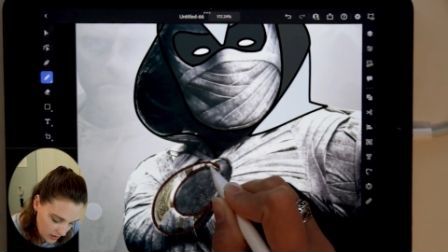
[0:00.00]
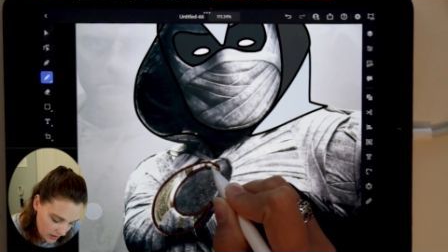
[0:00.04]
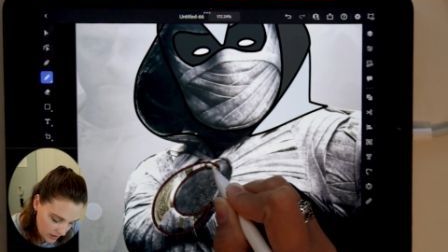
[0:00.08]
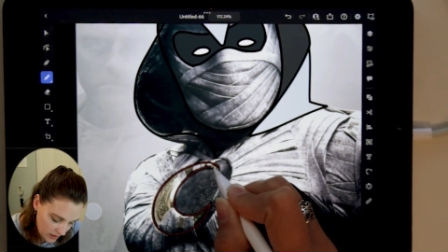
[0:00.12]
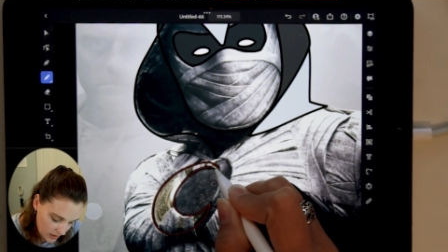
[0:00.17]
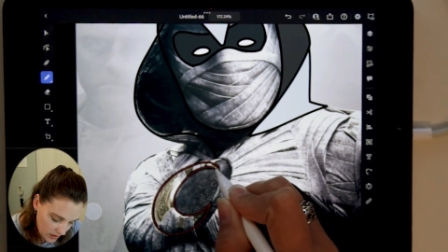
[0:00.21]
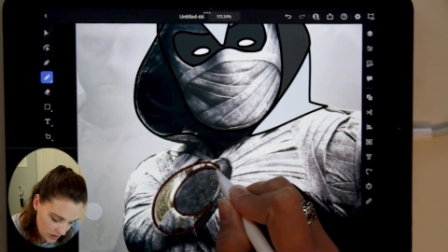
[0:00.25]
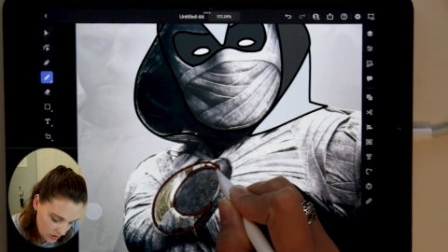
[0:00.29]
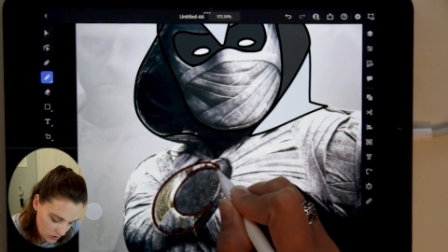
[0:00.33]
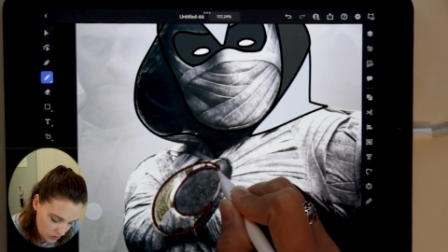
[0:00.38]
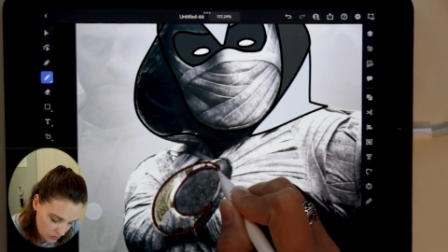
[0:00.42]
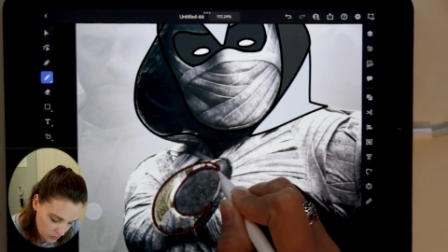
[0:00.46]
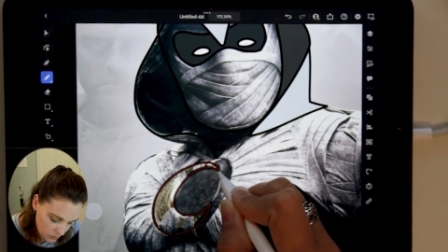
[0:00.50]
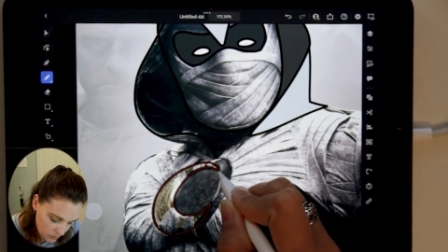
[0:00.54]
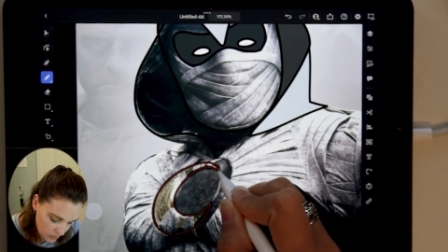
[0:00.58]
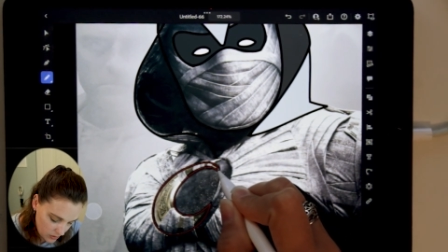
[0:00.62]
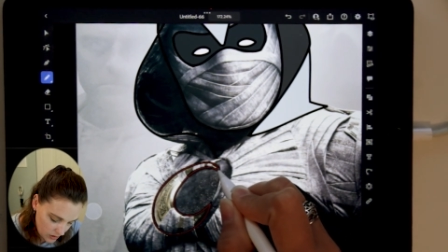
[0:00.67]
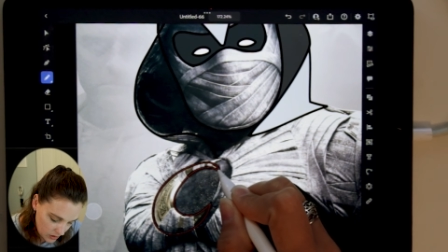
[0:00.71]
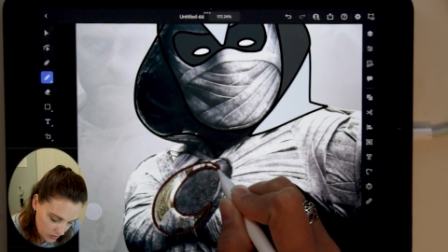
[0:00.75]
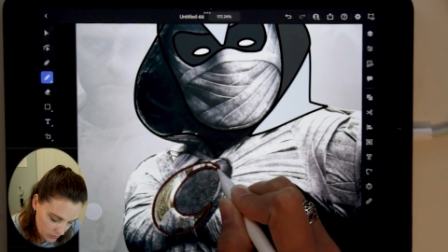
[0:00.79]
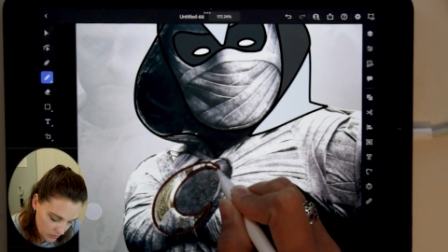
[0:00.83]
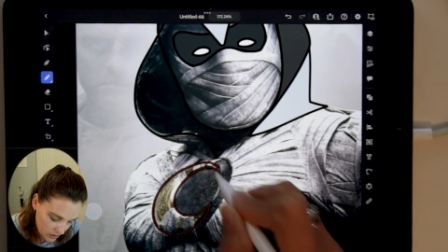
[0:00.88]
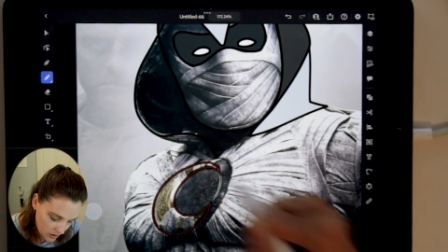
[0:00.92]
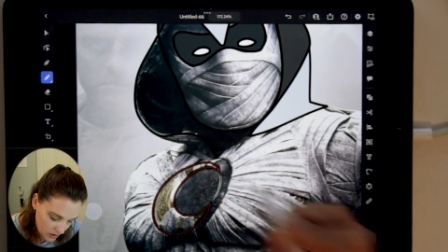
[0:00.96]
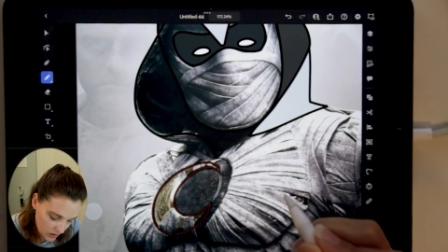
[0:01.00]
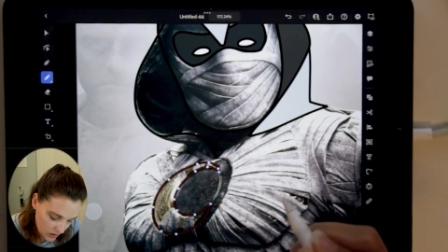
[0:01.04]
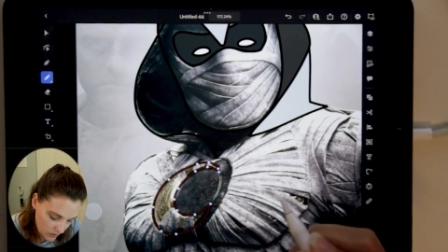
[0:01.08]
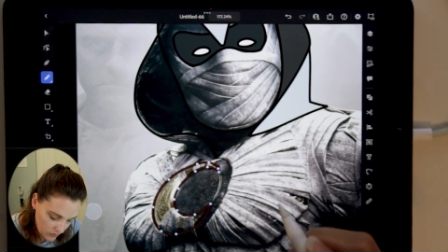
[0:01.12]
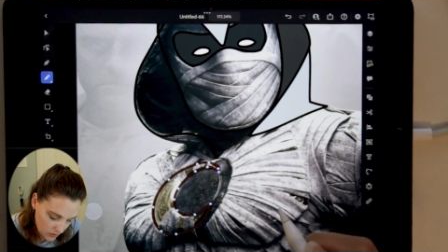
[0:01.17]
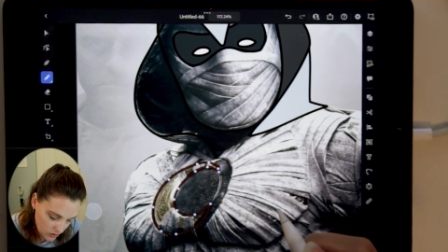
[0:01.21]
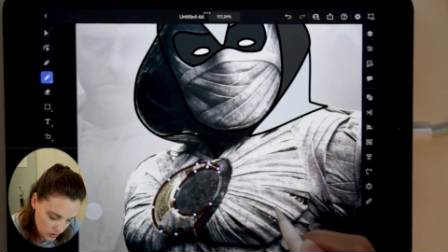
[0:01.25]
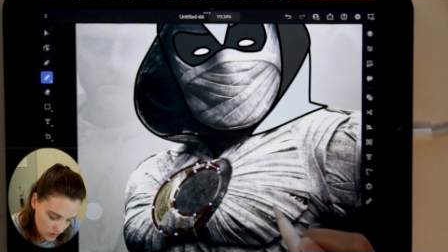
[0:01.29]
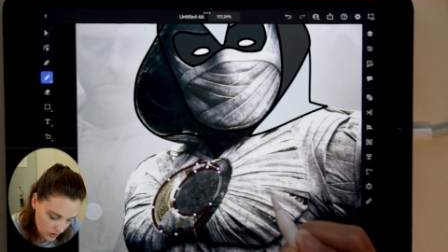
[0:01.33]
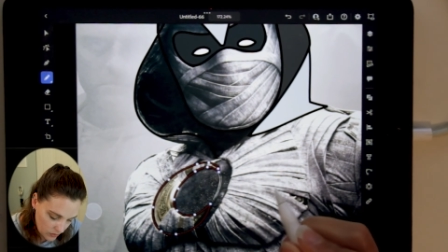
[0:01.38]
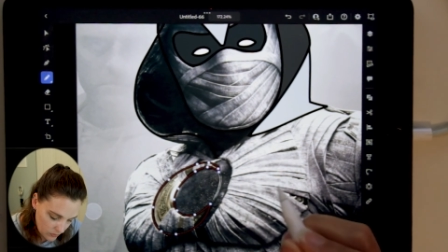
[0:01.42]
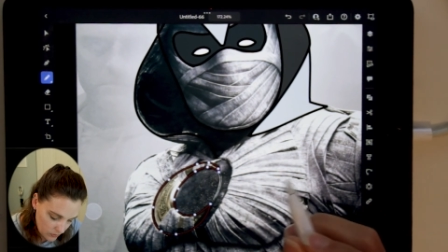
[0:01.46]
and you really want to give
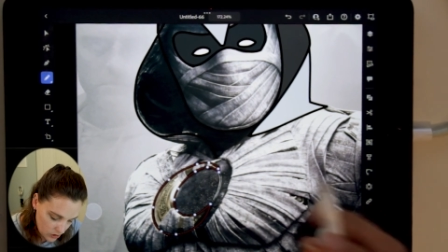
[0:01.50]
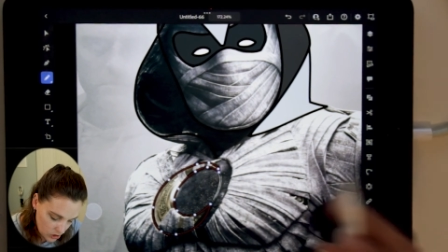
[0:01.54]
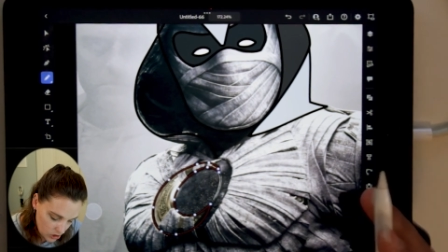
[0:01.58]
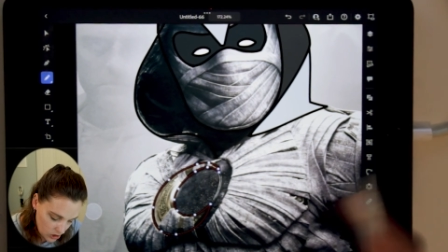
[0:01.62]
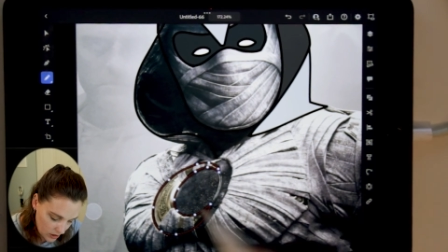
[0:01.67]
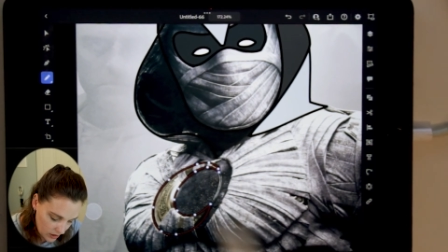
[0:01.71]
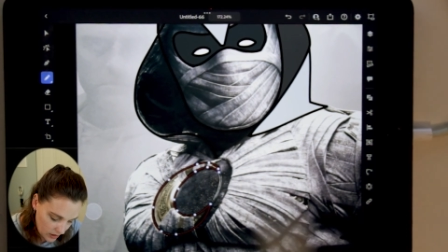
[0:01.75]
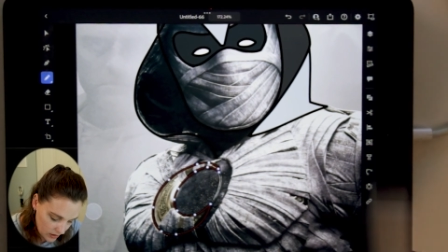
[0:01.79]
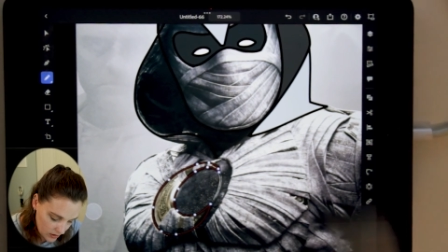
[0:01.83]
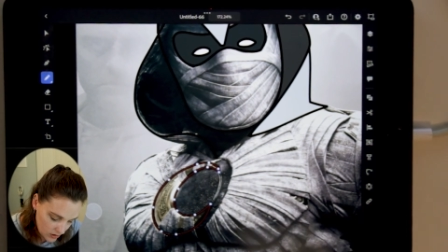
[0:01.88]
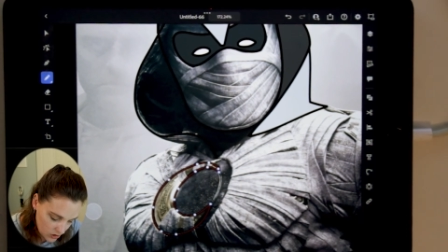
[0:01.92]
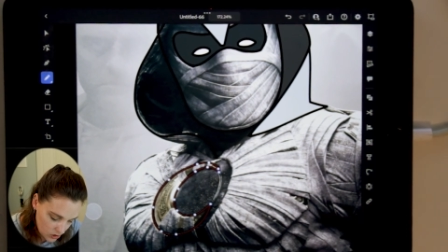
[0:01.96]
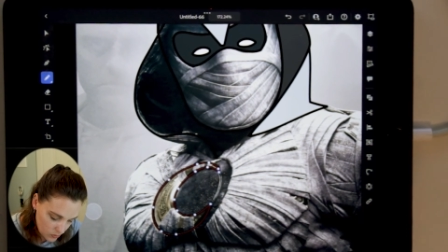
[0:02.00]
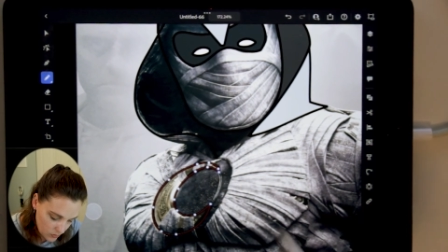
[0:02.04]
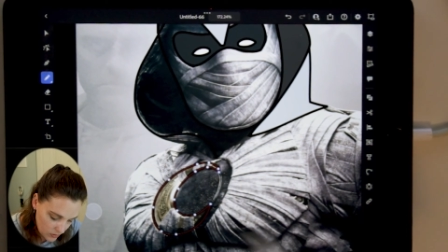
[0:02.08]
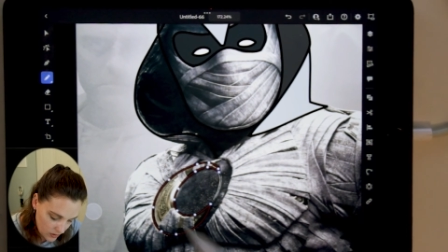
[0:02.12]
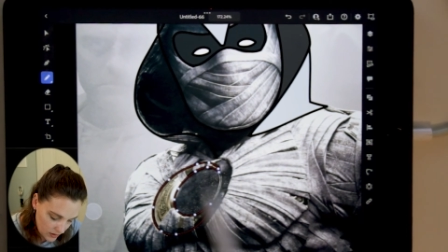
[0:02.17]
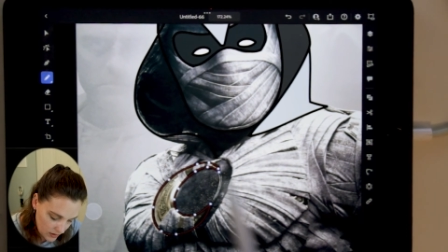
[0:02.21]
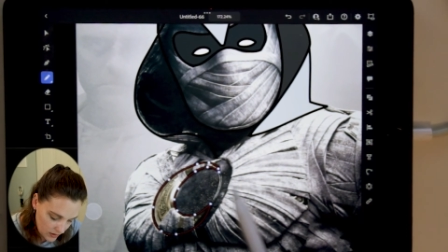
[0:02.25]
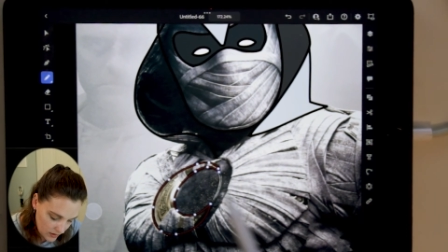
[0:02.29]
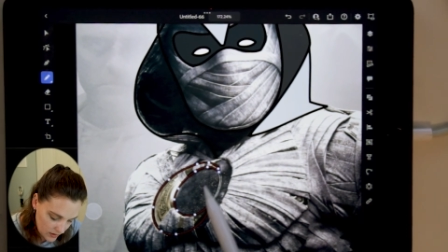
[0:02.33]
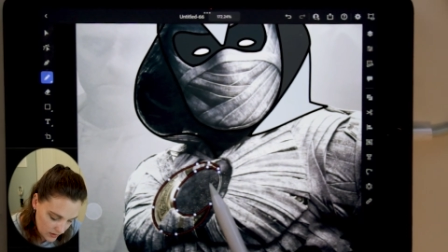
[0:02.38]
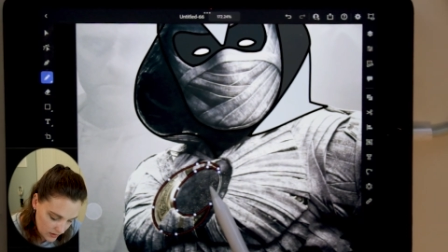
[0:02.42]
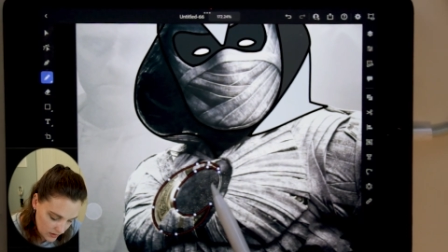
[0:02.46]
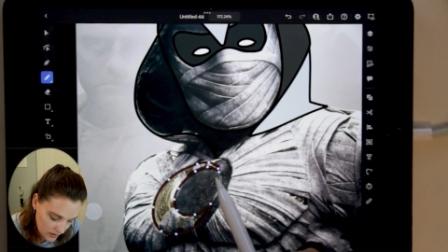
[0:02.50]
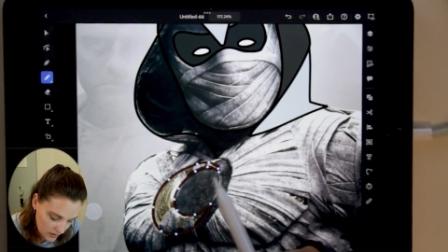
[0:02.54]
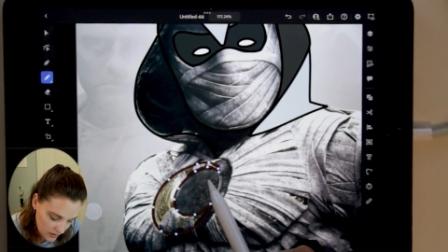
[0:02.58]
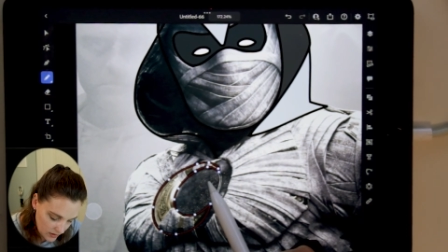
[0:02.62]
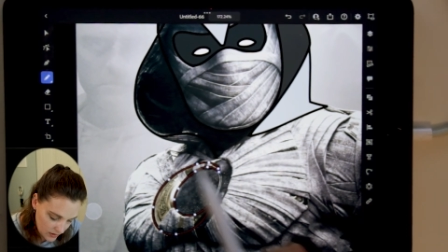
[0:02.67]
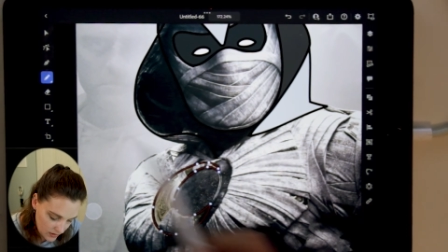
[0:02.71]
yourself a challenge with this,